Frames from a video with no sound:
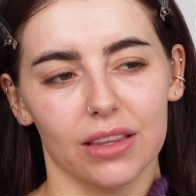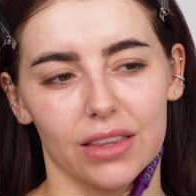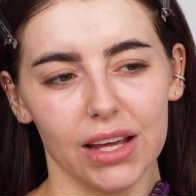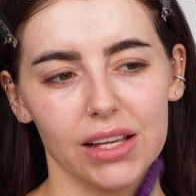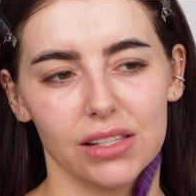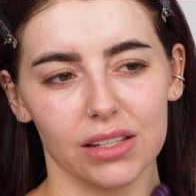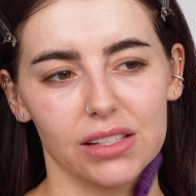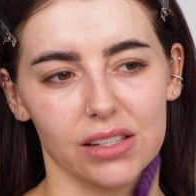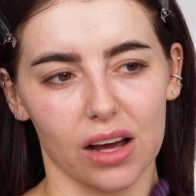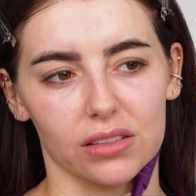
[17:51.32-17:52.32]
This
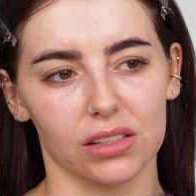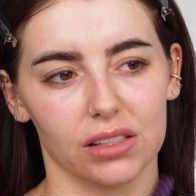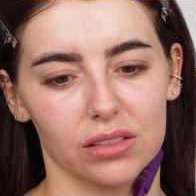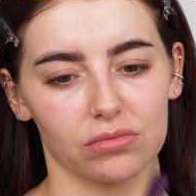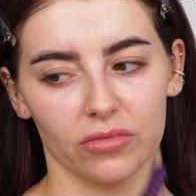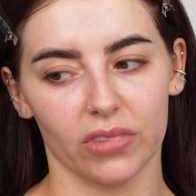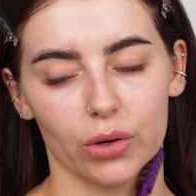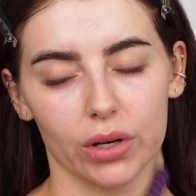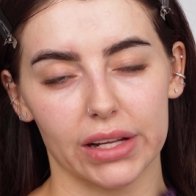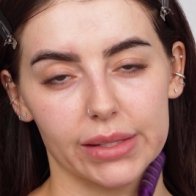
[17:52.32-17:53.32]
is nice. If
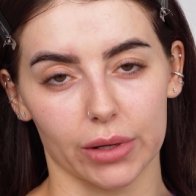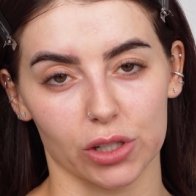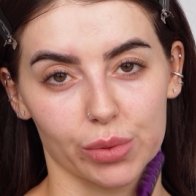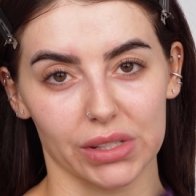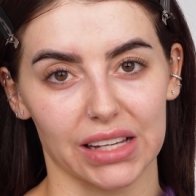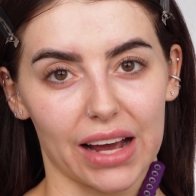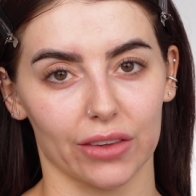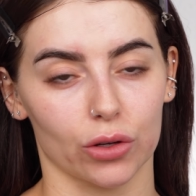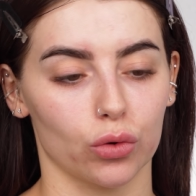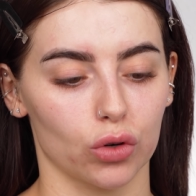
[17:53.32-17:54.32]
anyone needs me, I'll just be sat
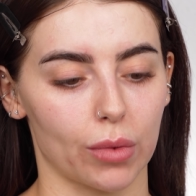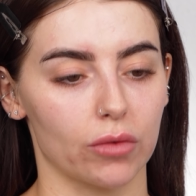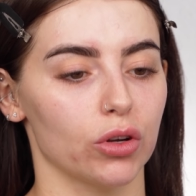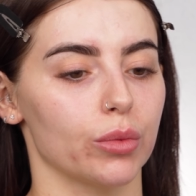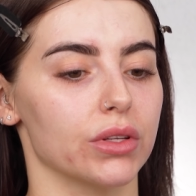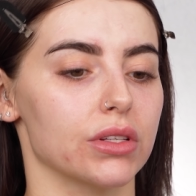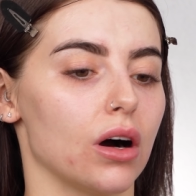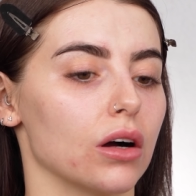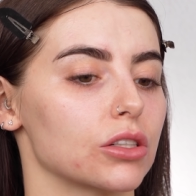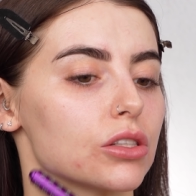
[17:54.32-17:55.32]
in the corner of my room in the
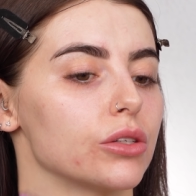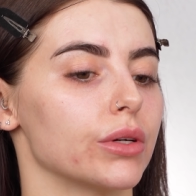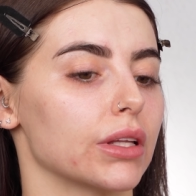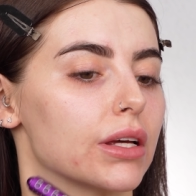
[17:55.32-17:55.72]
dark just doing